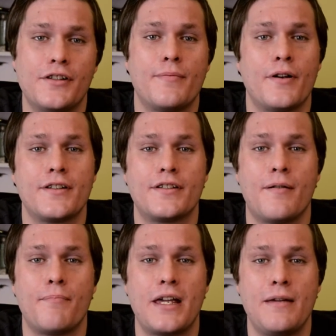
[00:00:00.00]
to buy
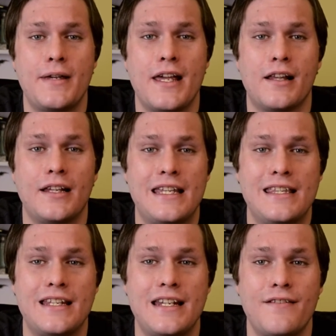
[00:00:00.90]
some PPL
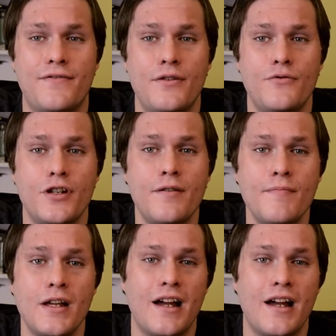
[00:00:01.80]
in the near future.